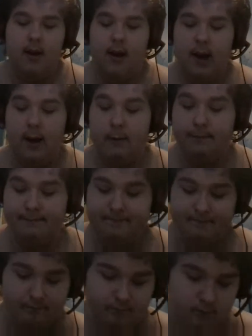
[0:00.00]
Um,
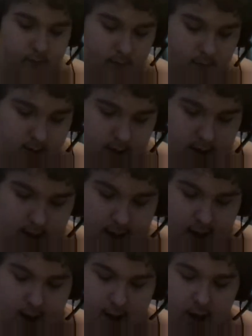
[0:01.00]

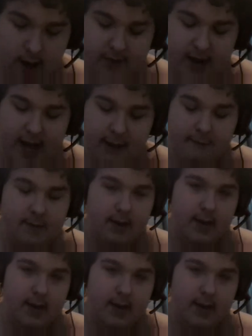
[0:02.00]
I don't have a name for the